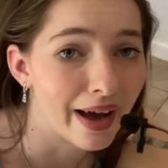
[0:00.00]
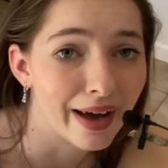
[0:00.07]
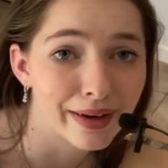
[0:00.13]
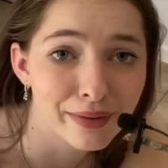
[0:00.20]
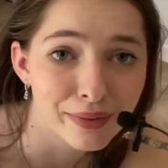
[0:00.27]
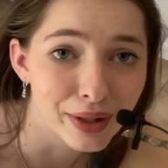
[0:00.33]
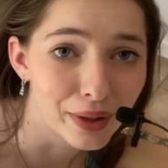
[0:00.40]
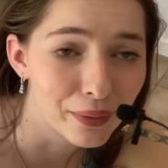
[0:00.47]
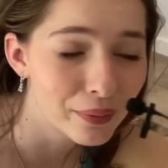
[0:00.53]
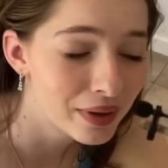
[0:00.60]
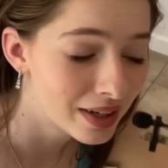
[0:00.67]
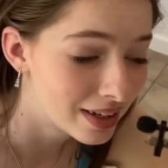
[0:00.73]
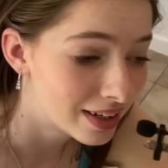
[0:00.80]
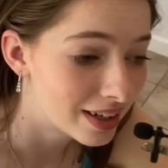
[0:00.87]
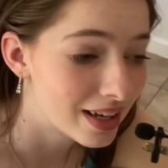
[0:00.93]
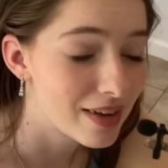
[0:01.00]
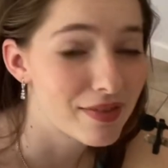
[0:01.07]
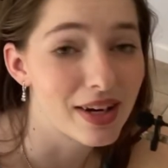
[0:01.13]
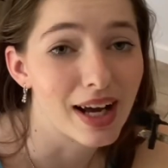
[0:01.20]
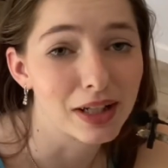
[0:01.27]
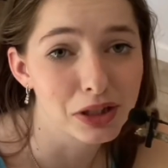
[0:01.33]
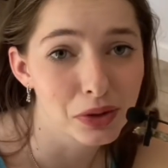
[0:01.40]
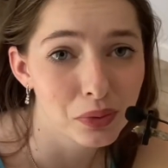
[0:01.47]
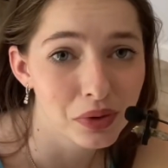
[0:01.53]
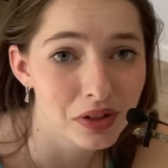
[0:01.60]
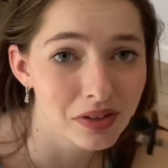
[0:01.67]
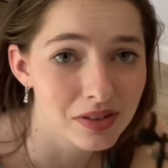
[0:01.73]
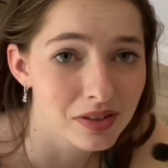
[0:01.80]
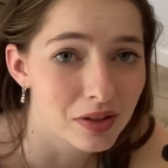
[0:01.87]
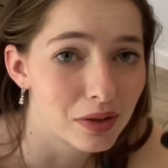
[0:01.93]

I don't know if it actually works,